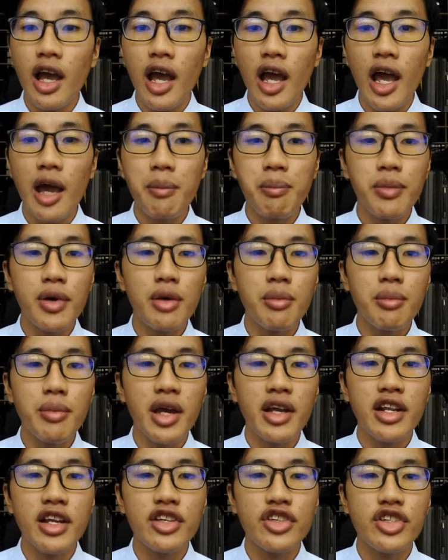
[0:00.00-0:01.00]
Apple
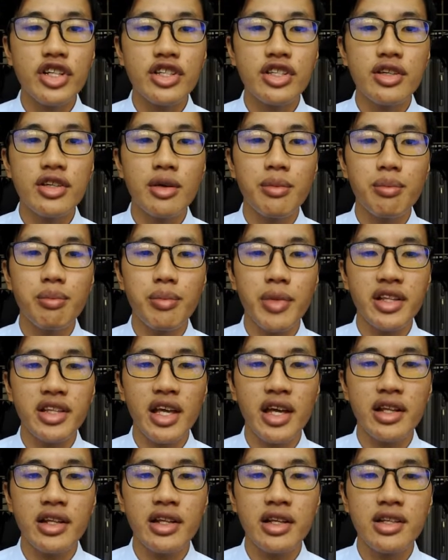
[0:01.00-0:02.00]
manages
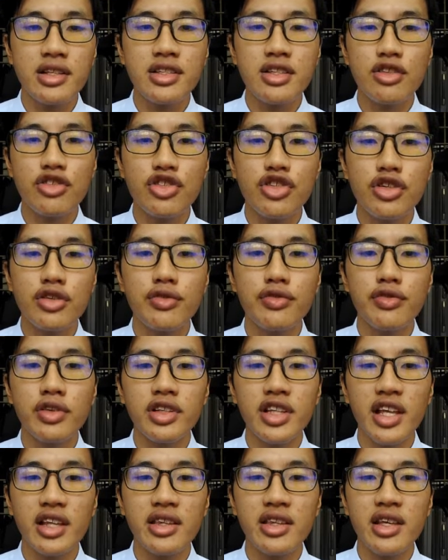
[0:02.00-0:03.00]
maintenance through
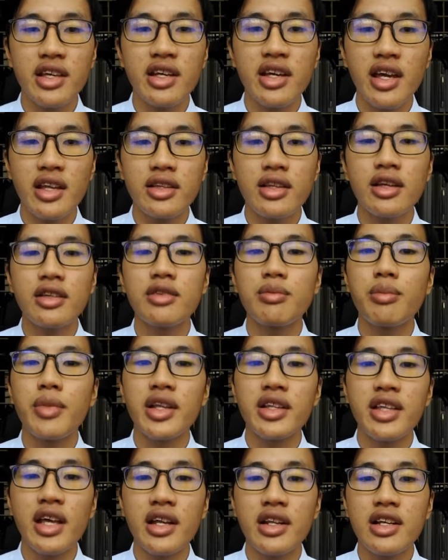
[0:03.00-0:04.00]
dedicated
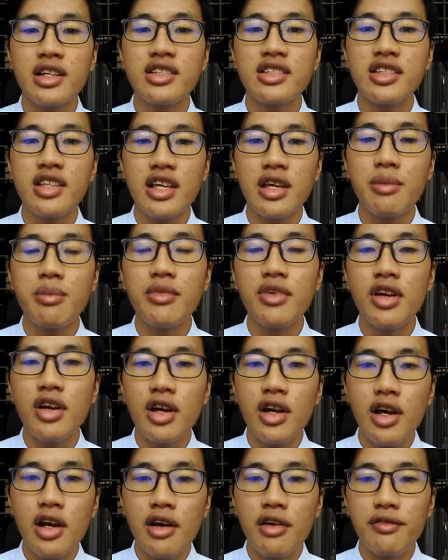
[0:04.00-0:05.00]
maintenance team.
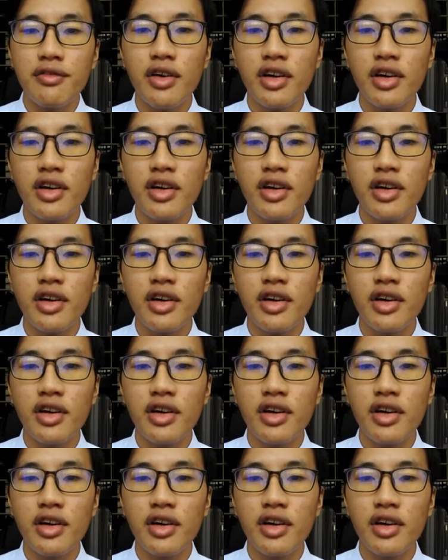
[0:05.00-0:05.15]
For